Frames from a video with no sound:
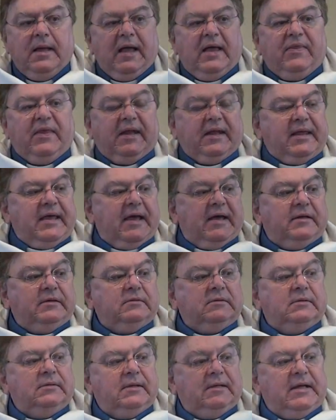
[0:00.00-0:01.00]
And then
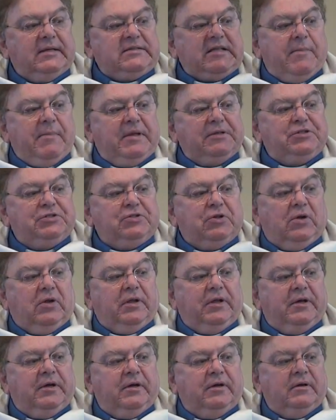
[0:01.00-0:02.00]
again, as I mentioned
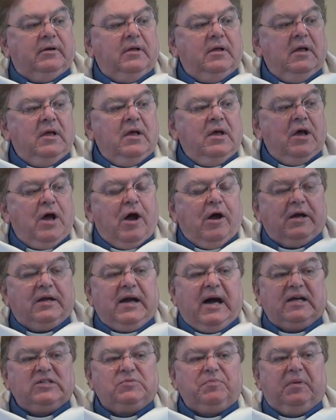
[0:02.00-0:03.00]
earlier, our
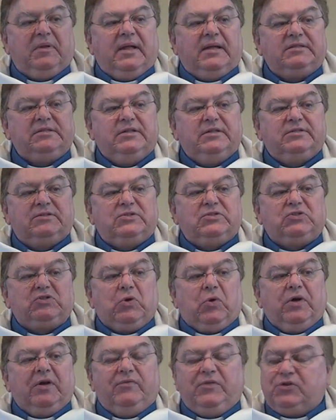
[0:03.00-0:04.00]
gospel lesson is the
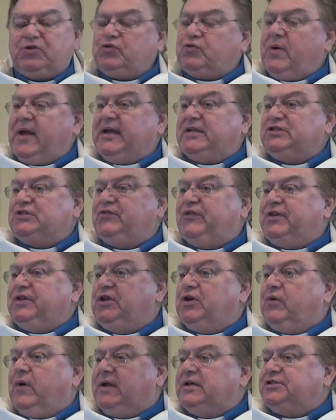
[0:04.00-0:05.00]
story of the
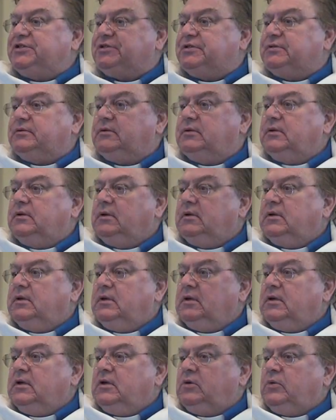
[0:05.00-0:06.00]
Transfiguration,
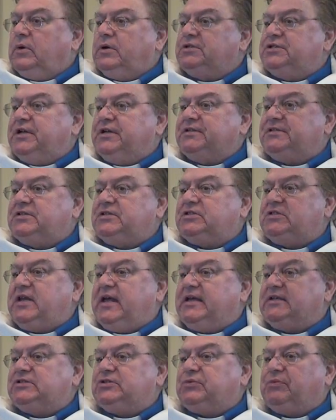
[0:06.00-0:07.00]
where Jesus
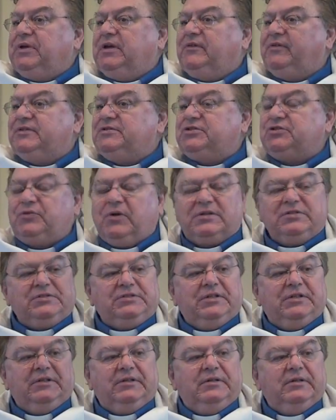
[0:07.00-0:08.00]
takes 3 of his
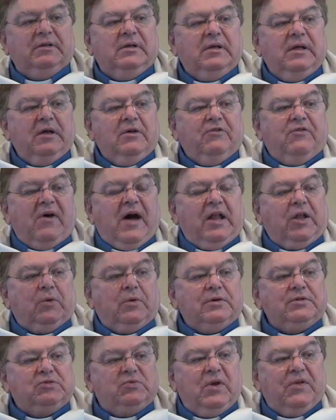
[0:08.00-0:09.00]
trusted
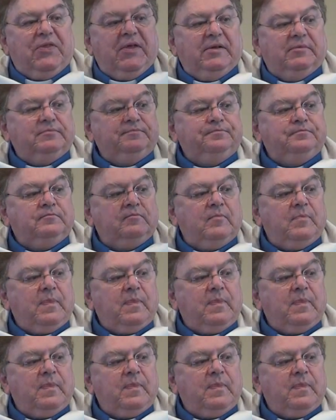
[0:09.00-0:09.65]
followers with him,